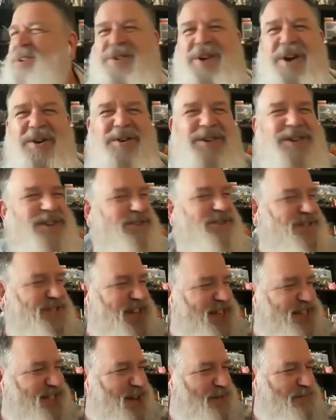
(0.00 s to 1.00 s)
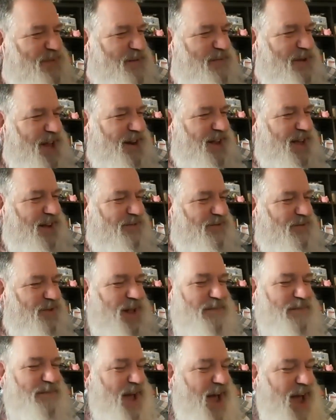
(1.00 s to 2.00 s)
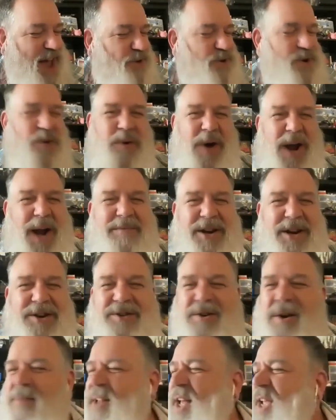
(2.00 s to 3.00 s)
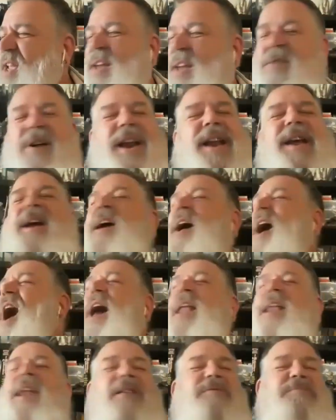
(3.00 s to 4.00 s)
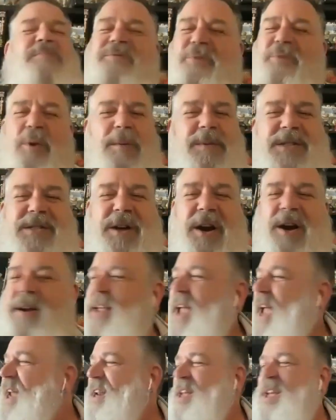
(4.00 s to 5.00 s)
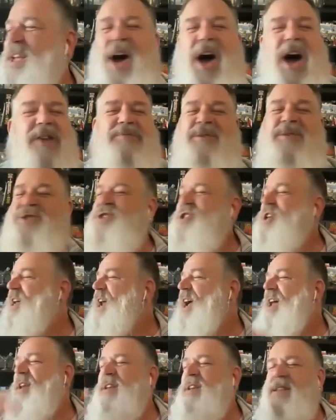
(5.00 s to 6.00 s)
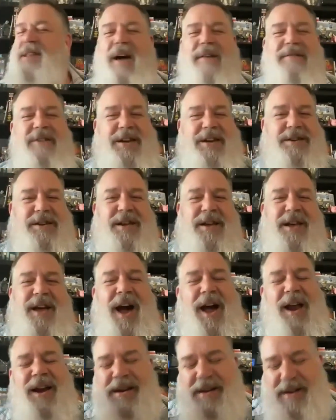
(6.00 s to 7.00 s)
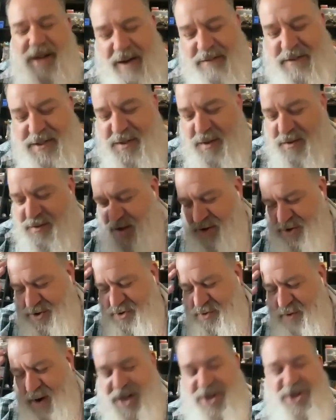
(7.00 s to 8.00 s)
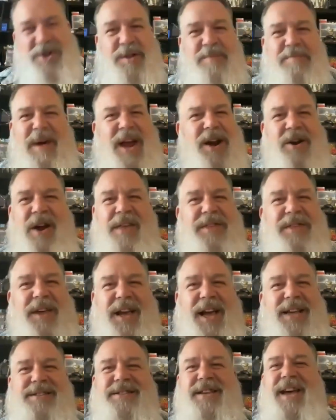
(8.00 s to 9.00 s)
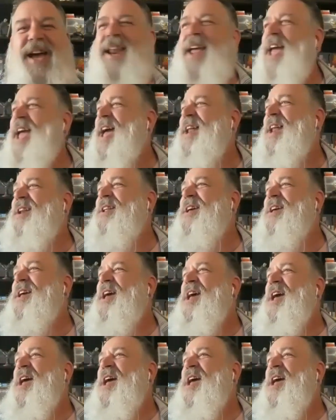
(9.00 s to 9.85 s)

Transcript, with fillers: you go, you say something about like, well, I'm, I do not know what I'm gonna do. I'm like, you know what? I love performance art, Andy Kaufman shit. I love it. I love it. The, the stranger, the better. I think I said, and